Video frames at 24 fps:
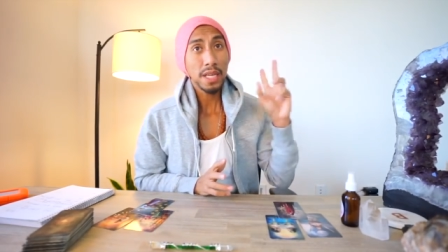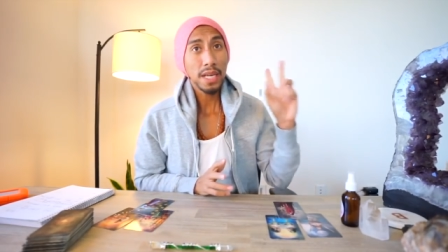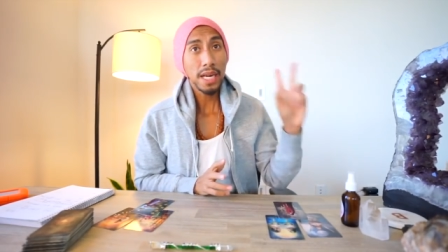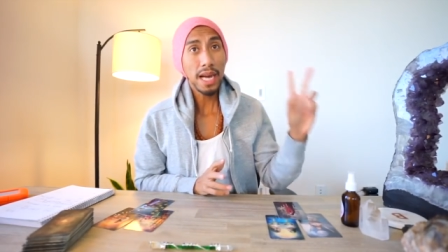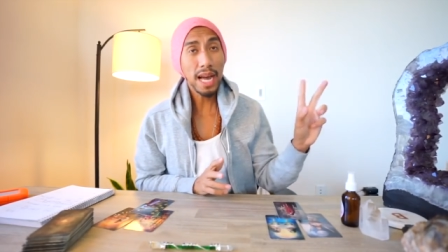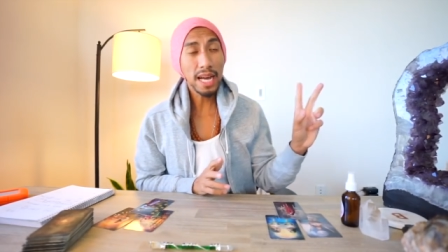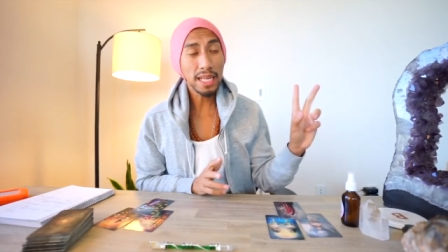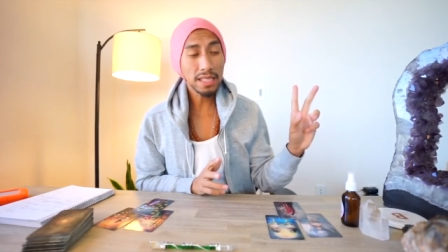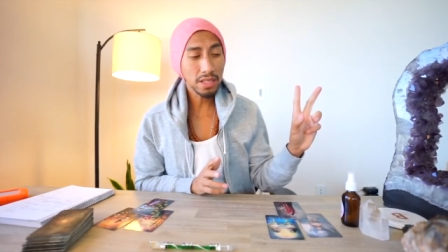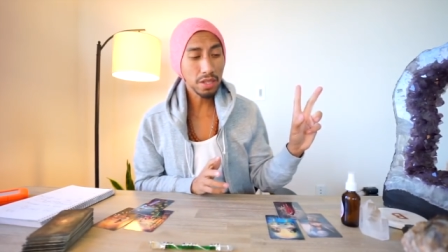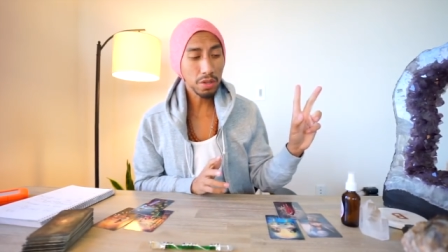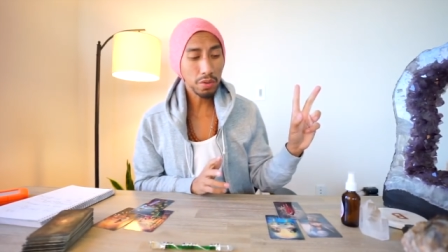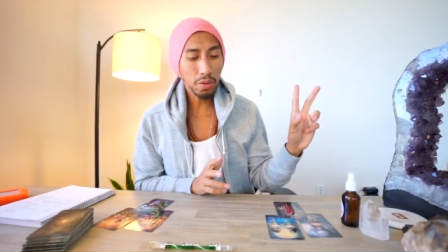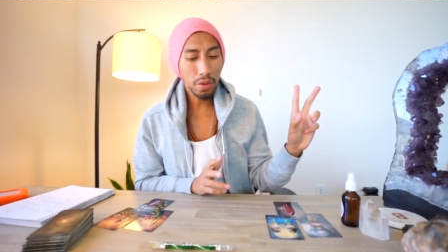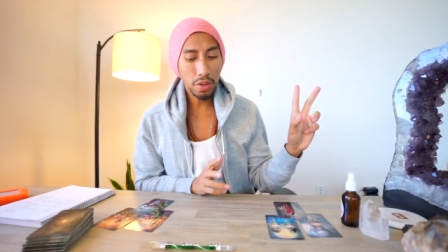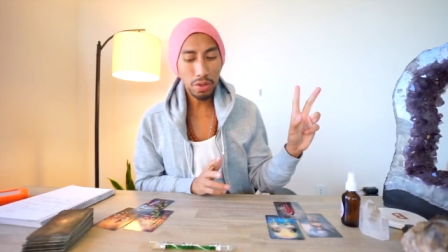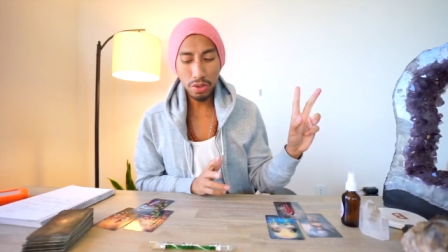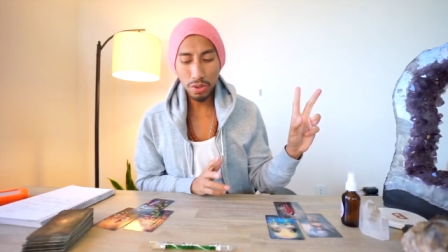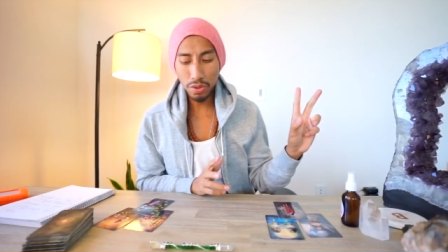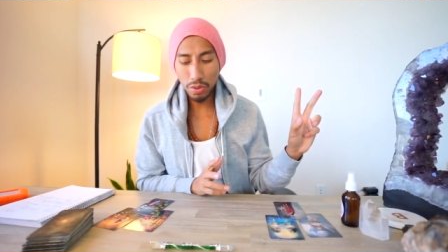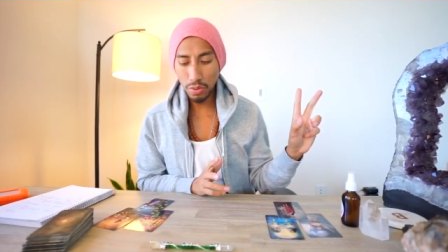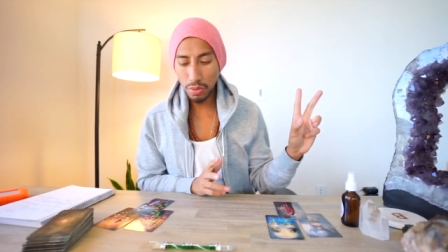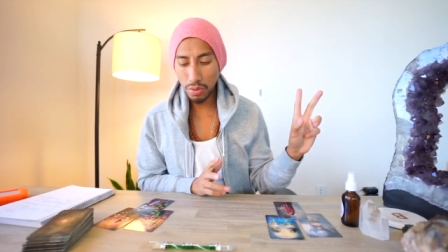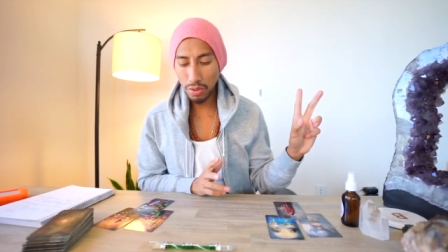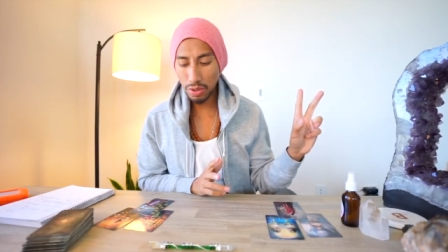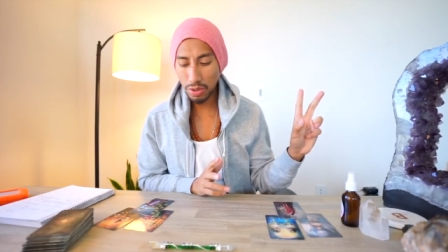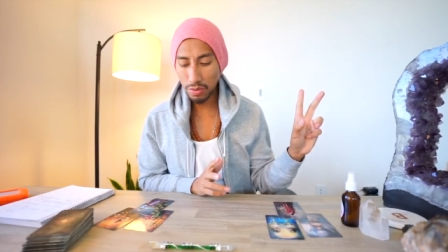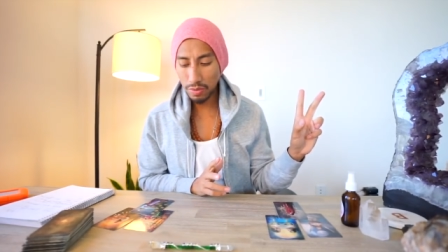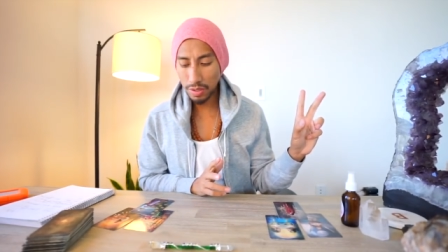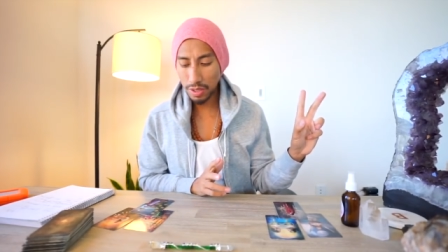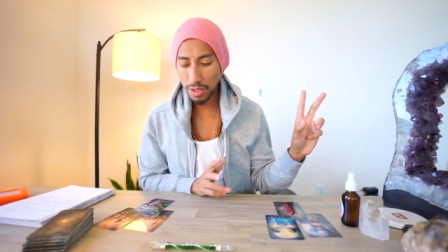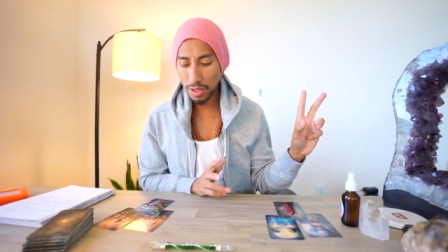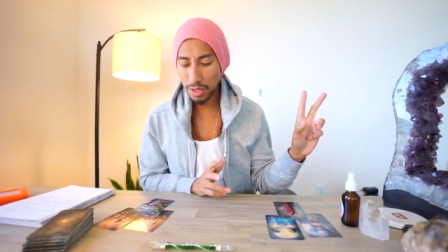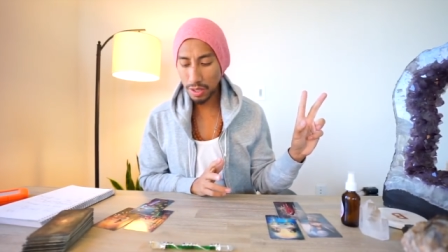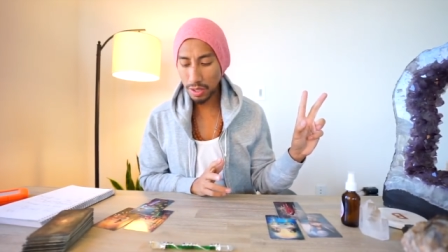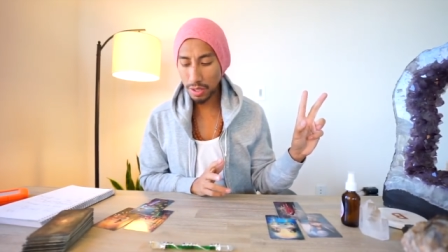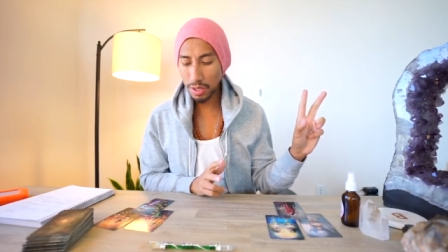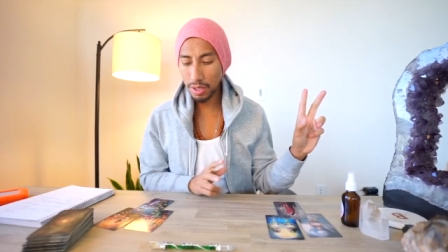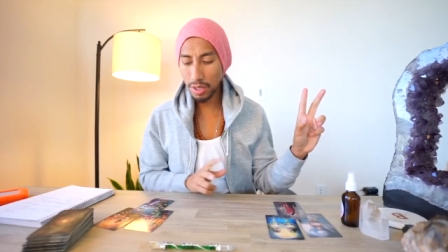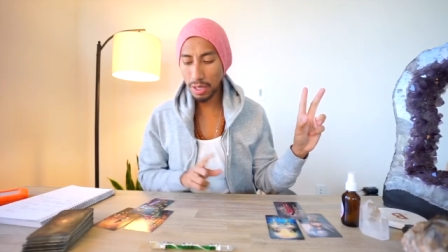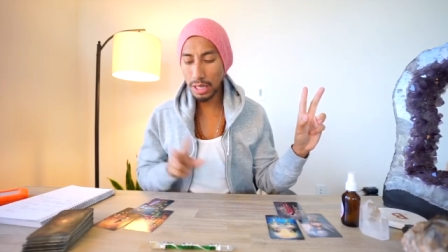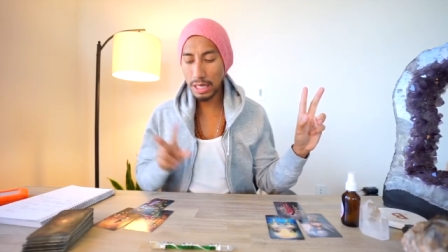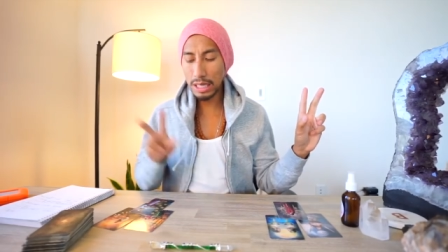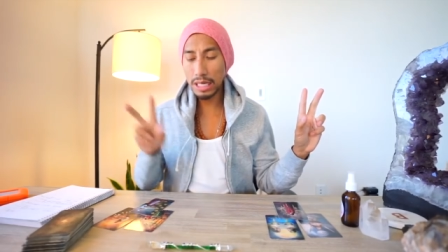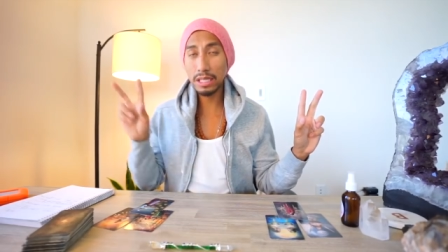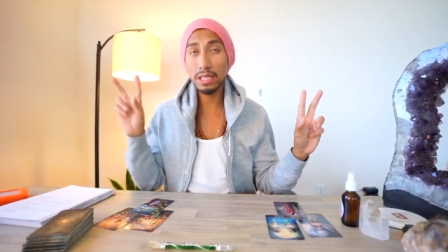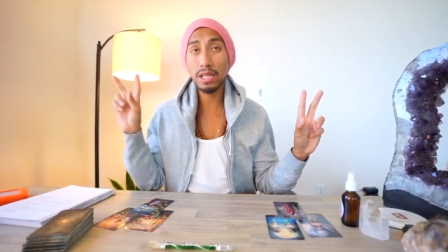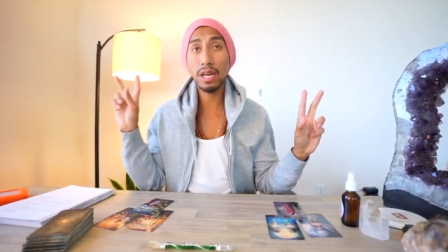as the crossroads over here
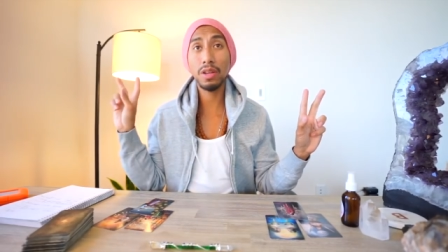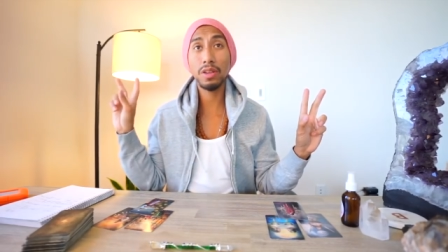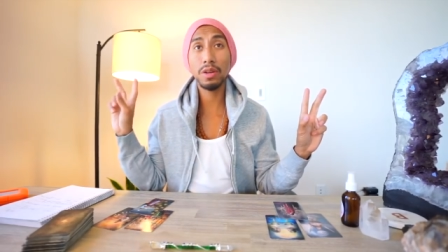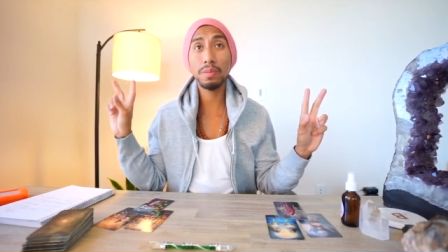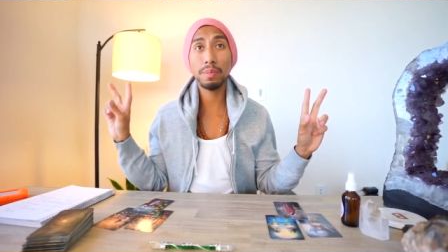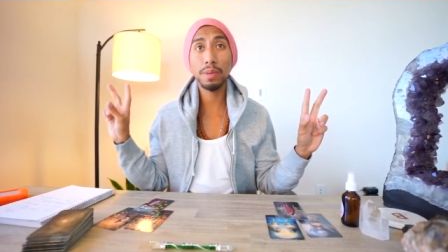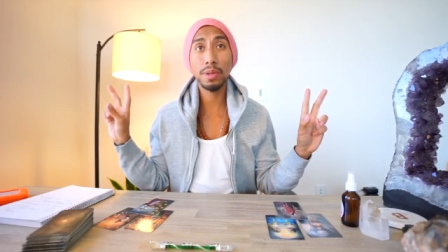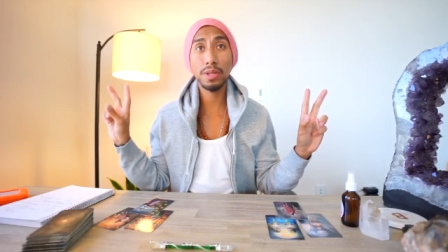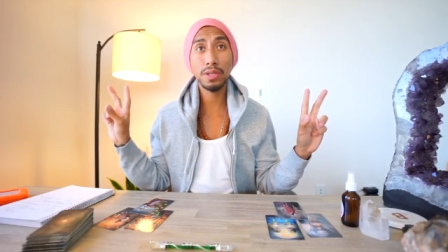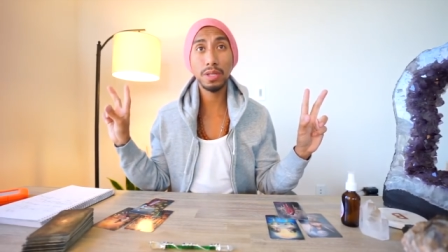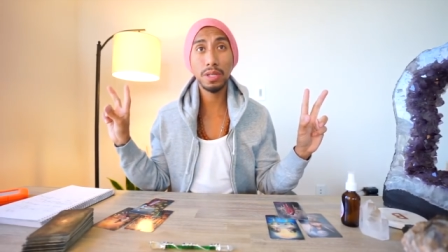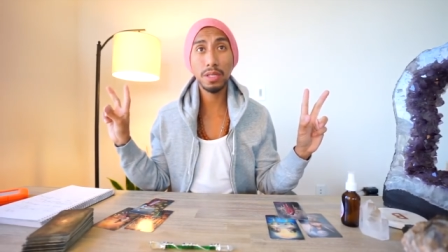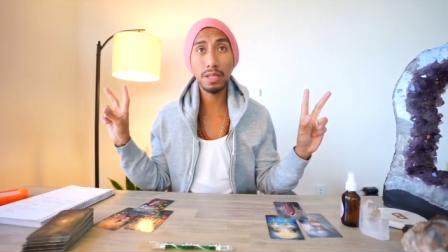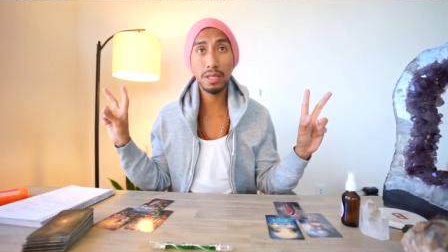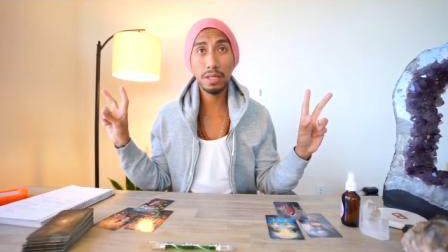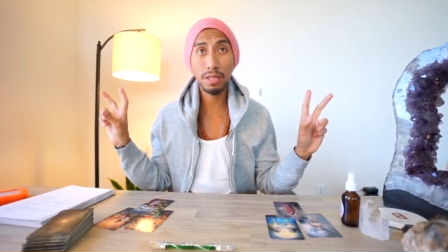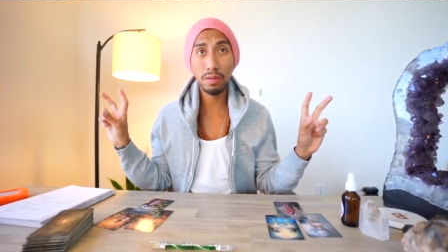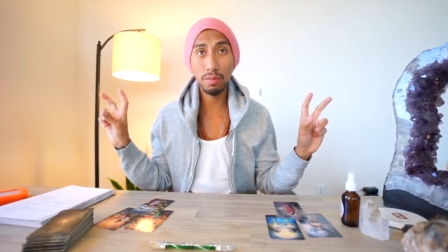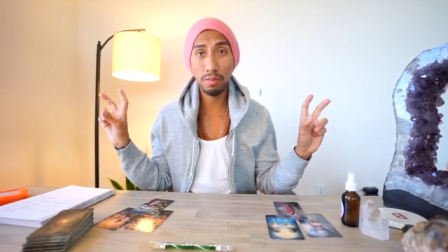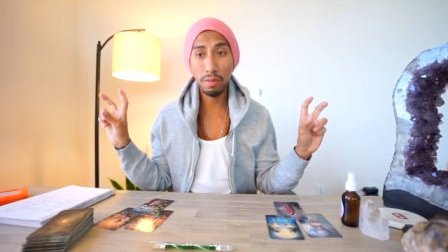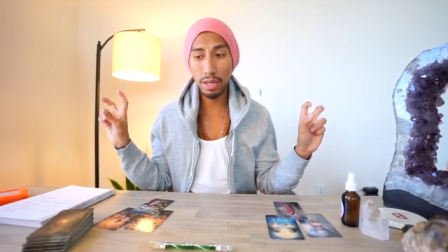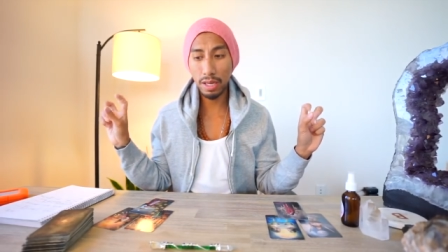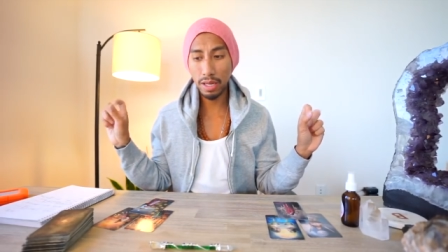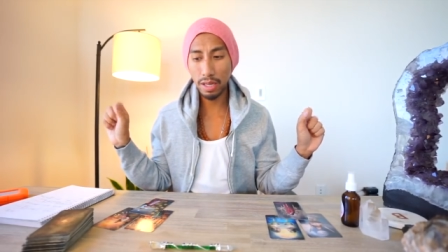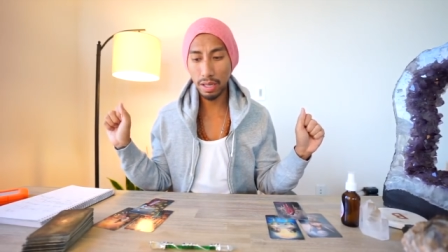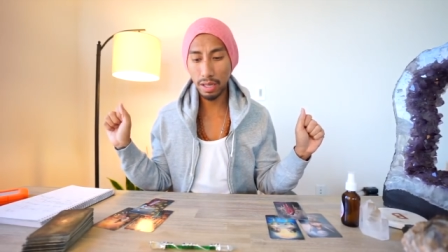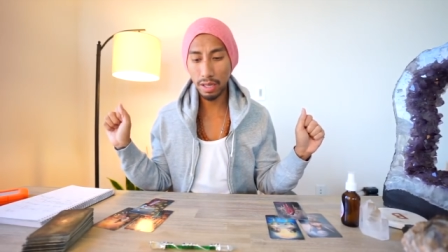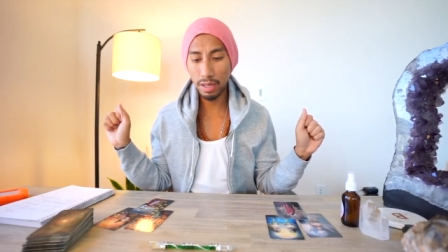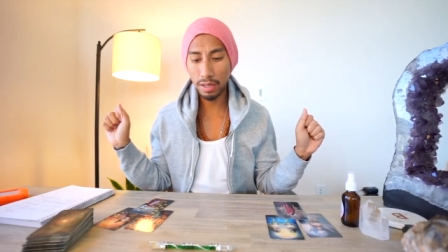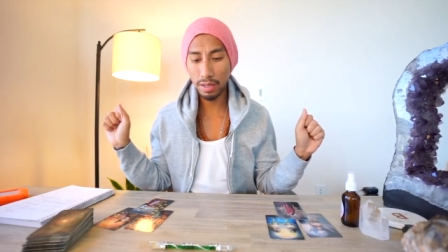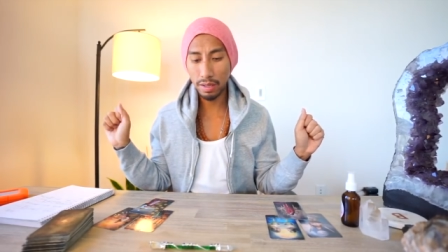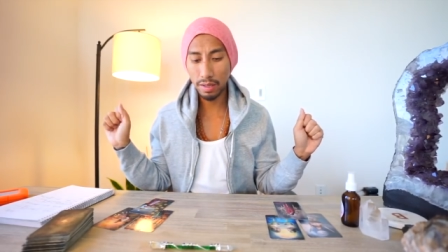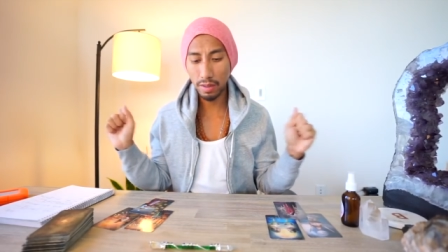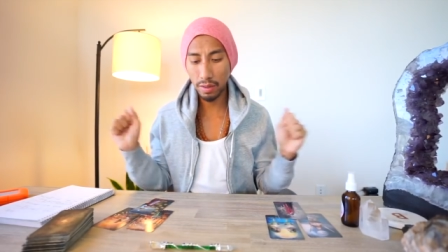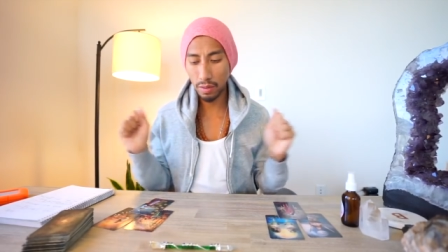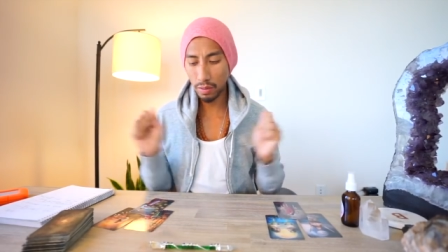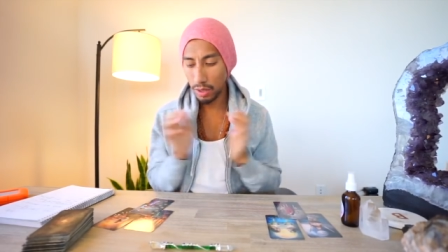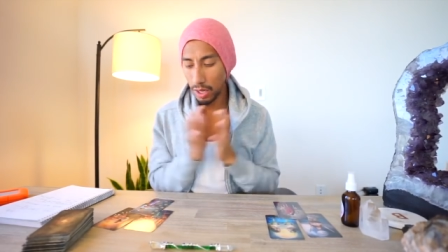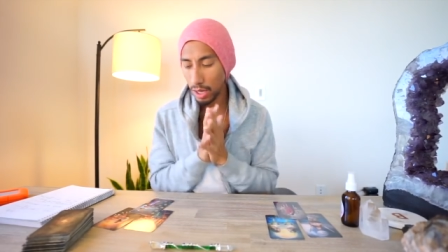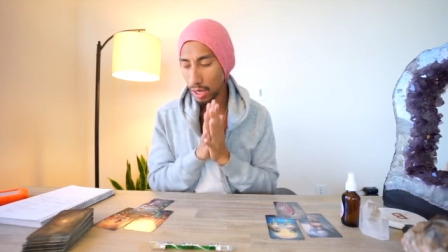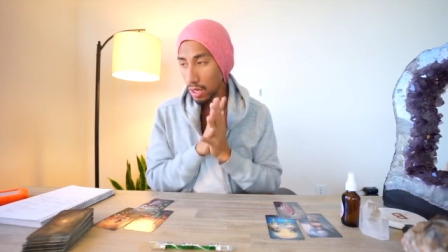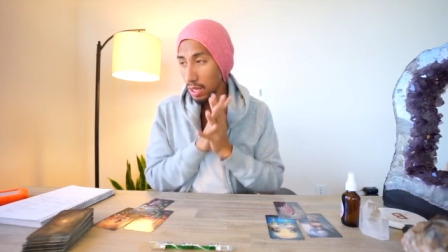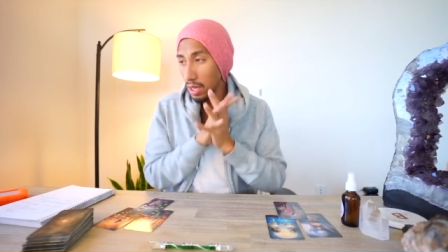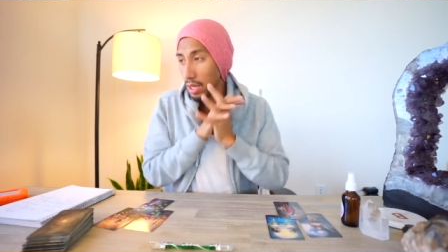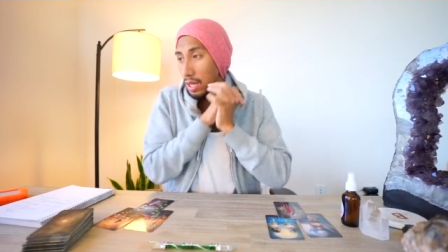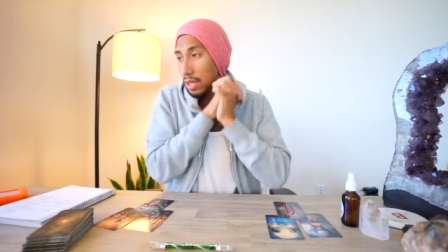and as the other person is still waiting. Okay?